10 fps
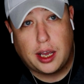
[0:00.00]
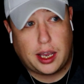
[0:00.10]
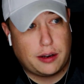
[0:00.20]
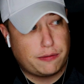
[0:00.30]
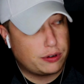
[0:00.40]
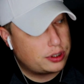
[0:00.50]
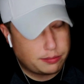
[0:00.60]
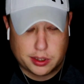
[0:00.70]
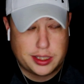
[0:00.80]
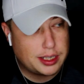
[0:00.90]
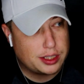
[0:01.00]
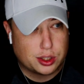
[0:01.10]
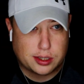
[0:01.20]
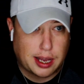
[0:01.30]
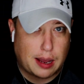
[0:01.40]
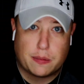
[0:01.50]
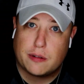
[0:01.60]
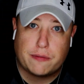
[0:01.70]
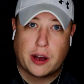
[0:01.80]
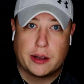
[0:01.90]
And for some reason, I just happened
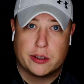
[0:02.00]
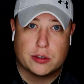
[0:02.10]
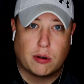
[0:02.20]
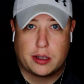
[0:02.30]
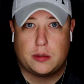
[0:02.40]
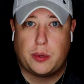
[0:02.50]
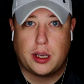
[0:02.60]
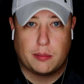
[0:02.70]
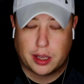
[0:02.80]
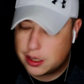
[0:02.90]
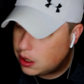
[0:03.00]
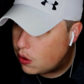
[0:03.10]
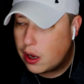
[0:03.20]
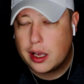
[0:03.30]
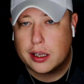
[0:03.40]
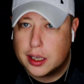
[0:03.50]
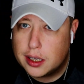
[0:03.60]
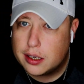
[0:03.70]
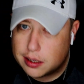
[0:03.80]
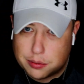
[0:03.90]
to find this recipe and I'm like, you know what?
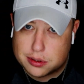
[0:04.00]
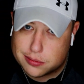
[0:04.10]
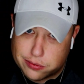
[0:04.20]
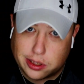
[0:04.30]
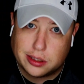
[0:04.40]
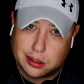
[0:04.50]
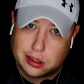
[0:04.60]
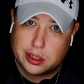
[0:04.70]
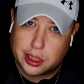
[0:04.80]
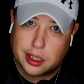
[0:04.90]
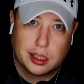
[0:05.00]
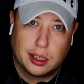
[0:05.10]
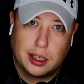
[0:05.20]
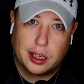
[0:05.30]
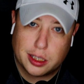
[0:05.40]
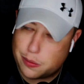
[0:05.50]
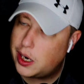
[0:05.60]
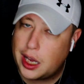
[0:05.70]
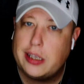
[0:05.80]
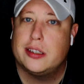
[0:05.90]
I want some freaking jerk chicken. It's
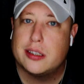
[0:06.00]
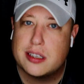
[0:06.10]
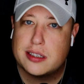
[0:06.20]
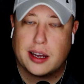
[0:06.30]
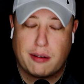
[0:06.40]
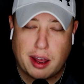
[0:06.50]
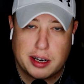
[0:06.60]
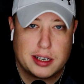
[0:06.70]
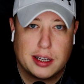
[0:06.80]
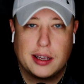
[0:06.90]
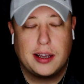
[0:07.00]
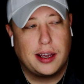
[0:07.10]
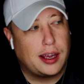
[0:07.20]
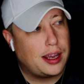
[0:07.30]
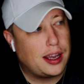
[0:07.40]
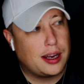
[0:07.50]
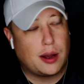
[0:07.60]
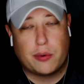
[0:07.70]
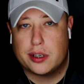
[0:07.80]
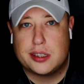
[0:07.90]
been ages since I've had it and I
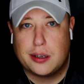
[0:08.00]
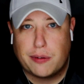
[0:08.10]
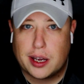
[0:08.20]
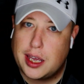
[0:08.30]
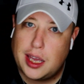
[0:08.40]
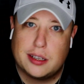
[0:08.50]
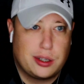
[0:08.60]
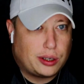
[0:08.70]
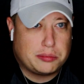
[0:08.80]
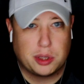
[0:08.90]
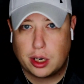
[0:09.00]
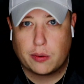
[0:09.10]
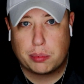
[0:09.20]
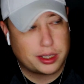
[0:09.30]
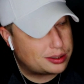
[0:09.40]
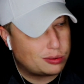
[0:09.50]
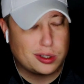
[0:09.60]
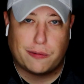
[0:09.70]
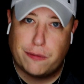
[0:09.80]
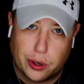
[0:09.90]
want to see if I can't do it, you know? Plus it was
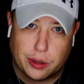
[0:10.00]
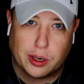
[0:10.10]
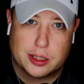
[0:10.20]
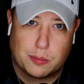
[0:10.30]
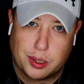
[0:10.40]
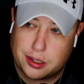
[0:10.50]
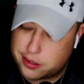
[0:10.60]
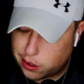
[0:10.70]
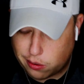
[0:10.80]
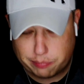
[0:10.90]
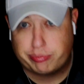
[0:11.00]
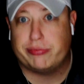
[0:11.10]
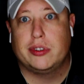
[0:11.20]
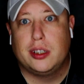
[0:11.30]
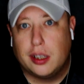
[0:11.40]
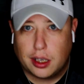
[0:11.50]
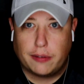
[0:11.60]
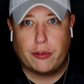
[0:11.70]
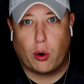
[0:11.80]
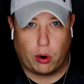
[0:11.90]
a Foodi recipe, so
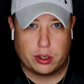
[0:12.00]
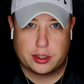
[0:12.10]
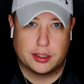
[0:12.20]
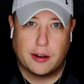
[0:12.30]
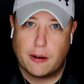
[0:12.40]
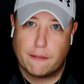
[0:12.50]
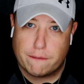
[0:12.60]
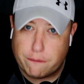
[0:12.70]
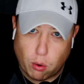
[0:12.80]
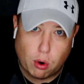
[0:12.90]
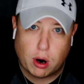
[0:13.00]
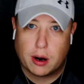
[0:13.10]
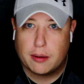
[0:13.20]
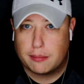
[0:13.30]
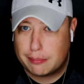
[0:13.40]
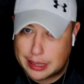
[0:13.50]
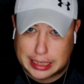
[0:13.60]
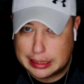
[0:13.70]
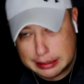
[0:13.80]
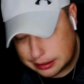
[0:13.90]
of course, for me.